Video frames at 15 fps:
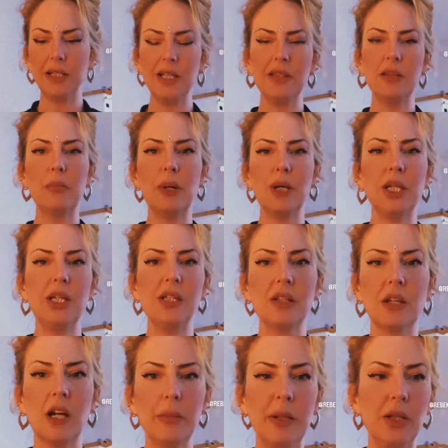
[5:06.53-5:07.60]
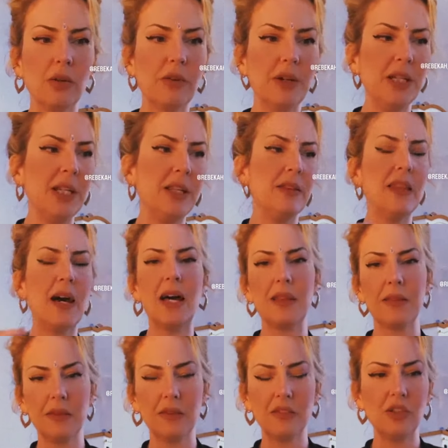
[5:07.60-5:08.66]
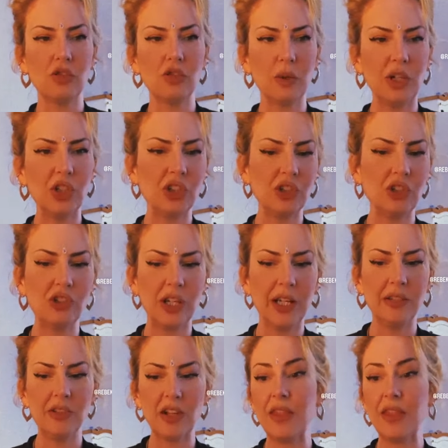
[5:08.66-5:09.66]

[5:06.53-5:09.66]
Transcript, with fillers: need the money to come in or I need that situation to change,